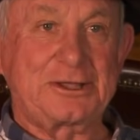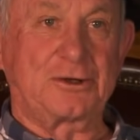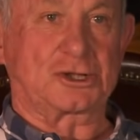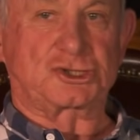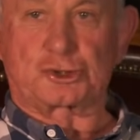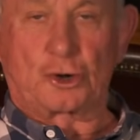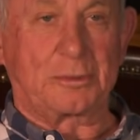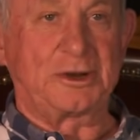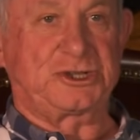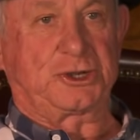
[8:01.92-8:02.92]
You've got
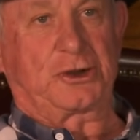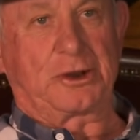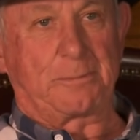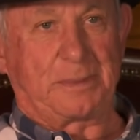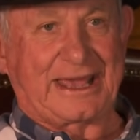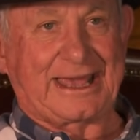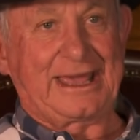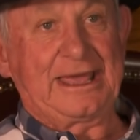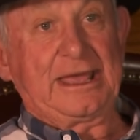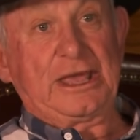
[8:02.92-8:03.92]
strawberries you've got to
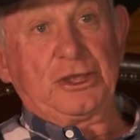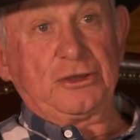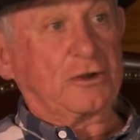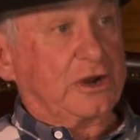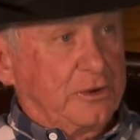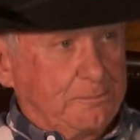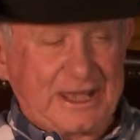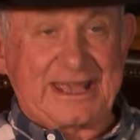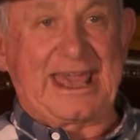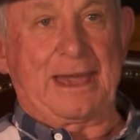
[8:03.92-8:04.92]
pick. You've got to
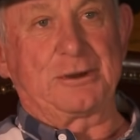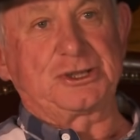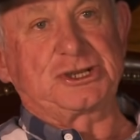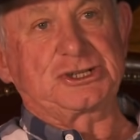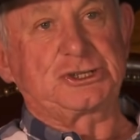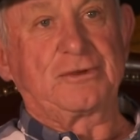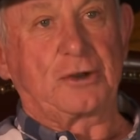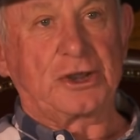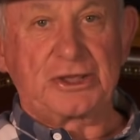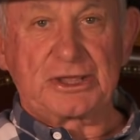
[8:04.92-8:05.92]
pick cabbages. You've
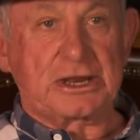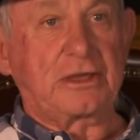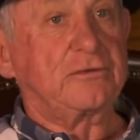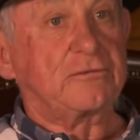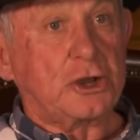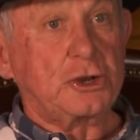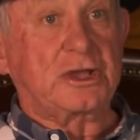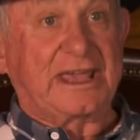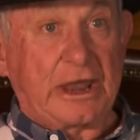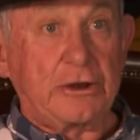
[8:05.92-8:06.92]
got to, you know, you've got to
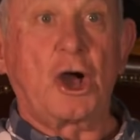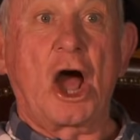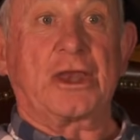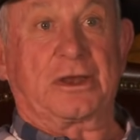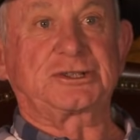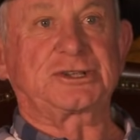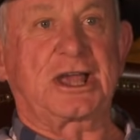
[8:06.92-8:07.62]
carry on. It's